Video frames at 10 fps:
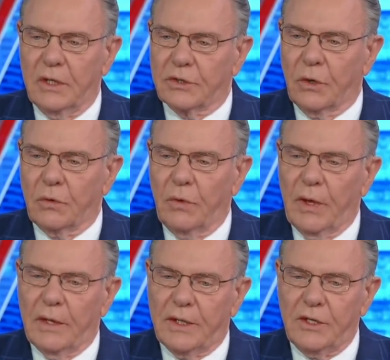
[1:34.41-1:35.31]
So
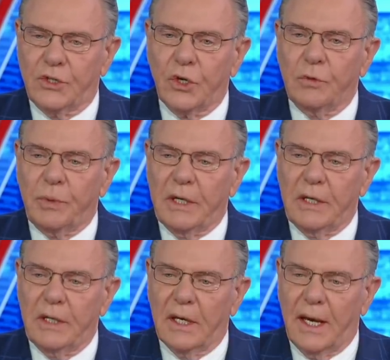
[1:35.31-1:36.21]
this should
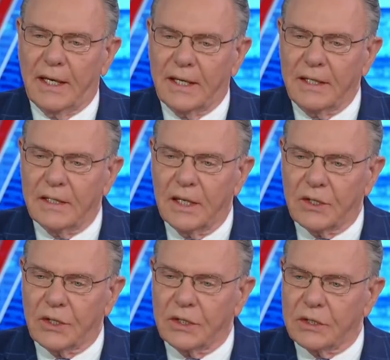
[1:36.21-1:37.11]
be a
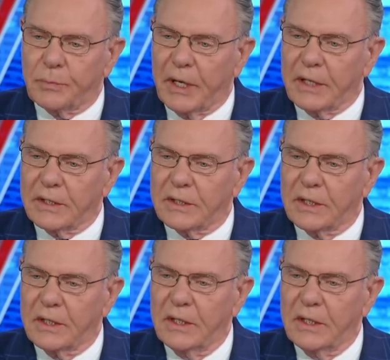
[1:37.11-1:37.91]
conditions-based